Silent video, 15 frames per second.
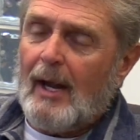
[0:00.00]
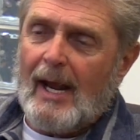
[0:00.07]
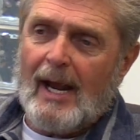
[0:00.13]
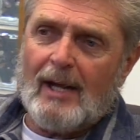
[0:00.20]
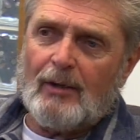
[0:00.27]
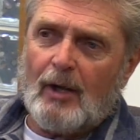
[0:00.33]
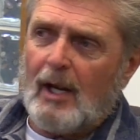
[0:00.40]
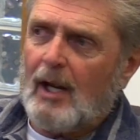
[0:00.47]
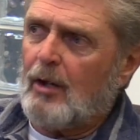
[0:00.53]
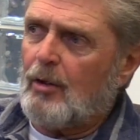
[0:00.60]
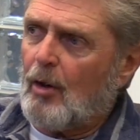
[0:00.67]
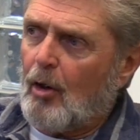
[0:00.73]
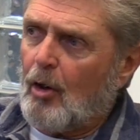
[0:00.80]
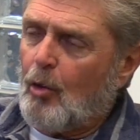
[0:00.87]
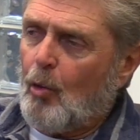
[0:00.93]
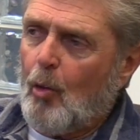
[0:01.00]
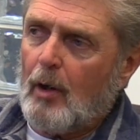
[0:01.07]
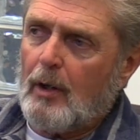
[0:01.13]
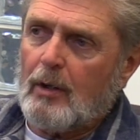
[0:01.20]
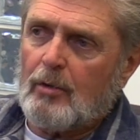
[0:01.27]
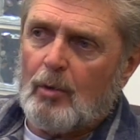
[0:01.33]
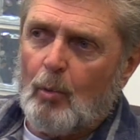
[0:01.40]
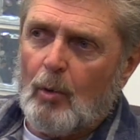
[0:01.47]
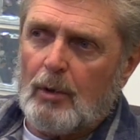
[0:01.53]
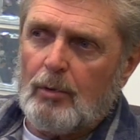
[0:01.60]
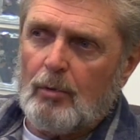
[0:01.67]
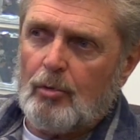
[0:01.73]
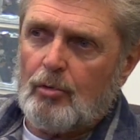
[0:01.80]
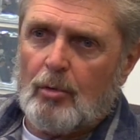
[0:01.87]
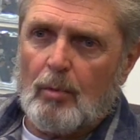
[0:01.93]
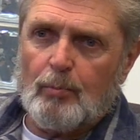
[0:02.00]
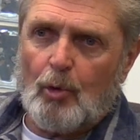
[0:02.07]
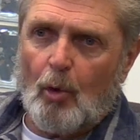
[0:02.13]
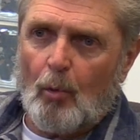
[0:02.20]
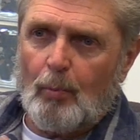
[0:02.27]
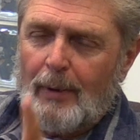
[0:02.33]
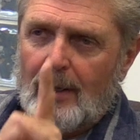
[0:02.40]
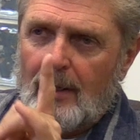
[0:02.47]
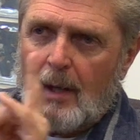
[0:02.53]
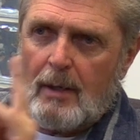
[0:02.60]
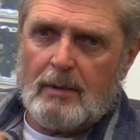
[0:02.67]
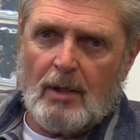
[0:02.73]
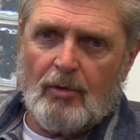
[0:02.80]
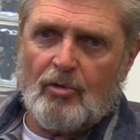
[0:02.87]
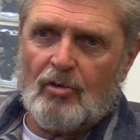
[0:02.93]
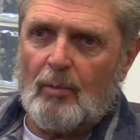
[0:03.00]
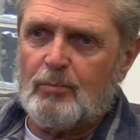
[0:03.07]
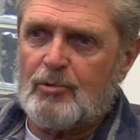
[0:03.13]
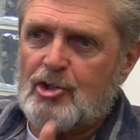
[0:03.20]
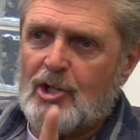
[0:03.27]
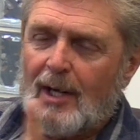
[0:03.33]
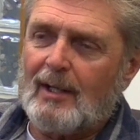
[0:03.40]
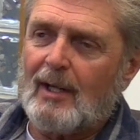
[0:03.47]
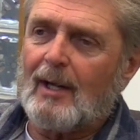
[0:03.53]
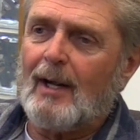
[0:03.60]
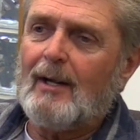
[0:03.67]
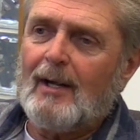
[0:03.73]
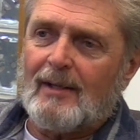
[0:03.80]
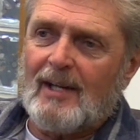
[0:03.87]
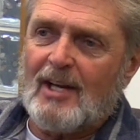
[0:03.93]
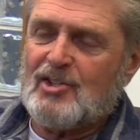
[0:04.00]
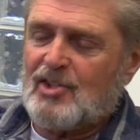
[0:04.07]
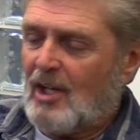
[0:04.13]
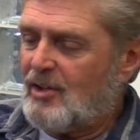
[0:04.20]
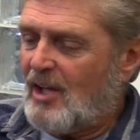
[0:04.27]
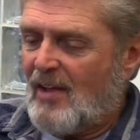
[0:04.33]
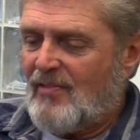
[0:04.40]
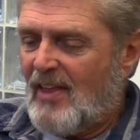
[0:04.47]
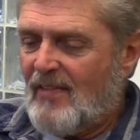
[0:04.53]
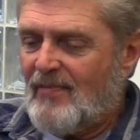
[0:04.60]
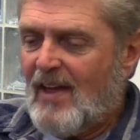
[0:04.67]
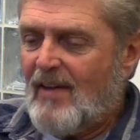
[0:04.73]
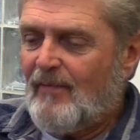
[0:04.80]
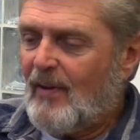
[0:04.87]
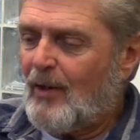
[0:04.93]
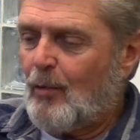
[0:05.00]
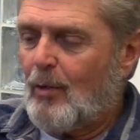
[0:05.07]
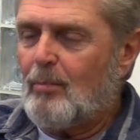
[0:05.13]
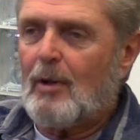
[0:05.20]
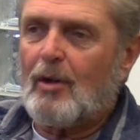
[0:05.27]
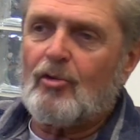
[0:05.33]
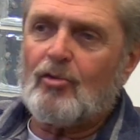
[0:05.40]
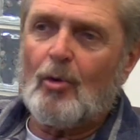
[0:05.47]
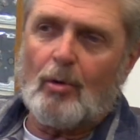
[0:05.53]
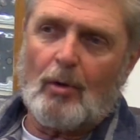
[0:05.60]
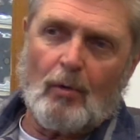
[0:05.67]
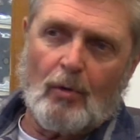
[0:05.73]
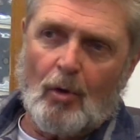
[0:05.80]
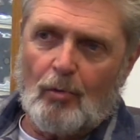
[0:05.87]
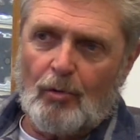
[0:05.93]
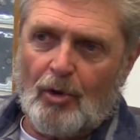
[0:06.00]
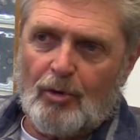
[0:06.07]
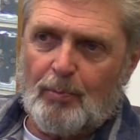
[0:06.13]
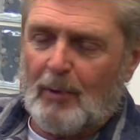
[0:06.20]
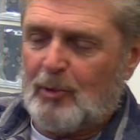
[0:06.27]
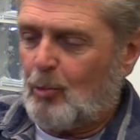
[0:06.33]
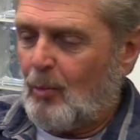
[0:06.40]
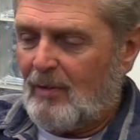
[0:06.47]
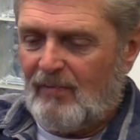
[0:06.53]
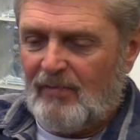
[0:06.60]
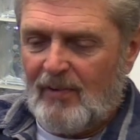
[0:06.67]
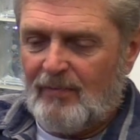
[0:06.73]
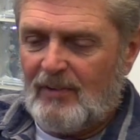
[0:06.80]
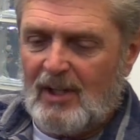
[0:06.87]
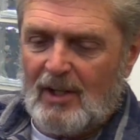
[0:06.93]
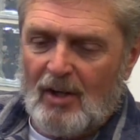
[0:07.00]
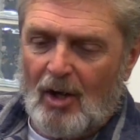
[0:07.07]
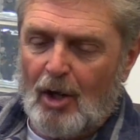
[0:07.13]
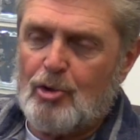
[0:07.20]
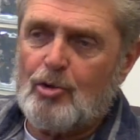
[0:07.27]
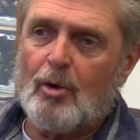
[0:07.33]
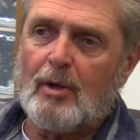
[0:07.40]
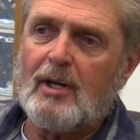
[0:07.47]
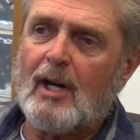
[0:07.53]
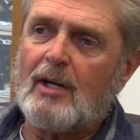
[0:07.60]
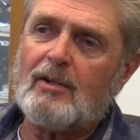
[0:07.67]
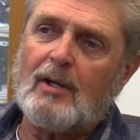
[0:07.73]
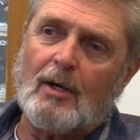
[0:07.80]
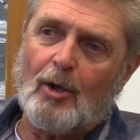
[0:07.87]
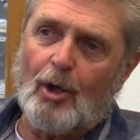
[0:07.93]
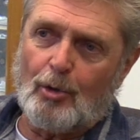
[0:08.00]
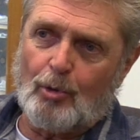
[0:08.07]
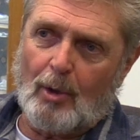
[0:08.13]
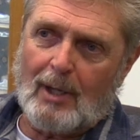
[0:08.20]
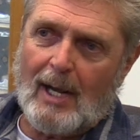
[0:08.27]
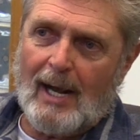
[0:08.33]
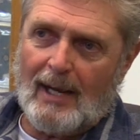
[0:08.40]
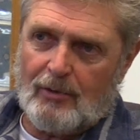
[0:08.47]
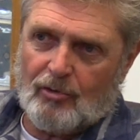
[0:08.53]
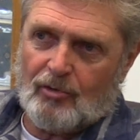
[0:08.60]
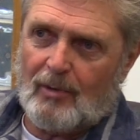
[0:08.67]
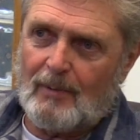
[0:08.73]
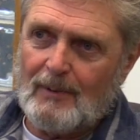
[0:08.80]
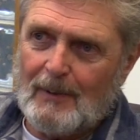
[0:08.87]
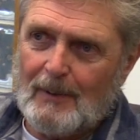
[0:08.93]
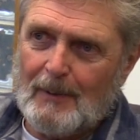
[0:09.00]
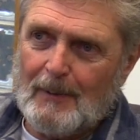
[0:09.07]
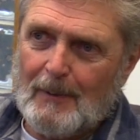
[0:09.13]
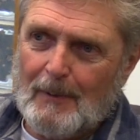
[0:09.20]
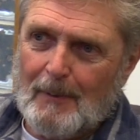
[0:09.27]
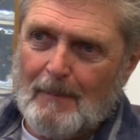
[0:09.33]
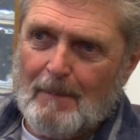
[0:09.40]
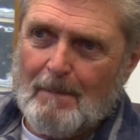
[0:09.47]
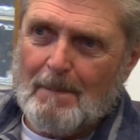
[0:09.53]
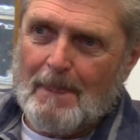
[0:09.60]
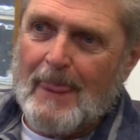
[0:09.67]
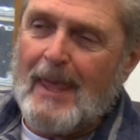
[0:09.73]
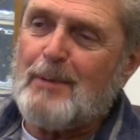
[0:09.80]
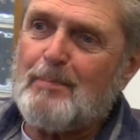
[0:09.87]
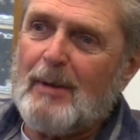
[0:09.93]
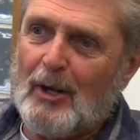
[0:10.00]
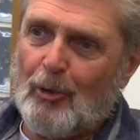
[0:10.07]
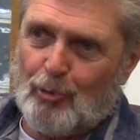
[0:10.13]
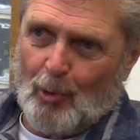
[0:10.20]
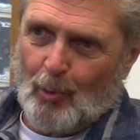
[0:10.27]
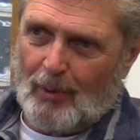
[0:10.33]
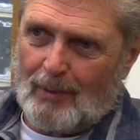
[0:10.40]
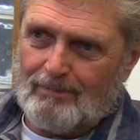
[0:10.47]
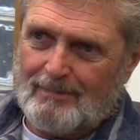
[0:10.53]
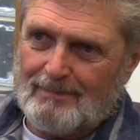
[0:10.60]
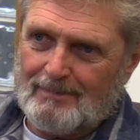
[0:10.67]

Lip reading: And according to what Newstrom told me, and they did some checking, they said that they figure in Minnesota alone there's between 1,500 and 1,800 guides in Minnesota.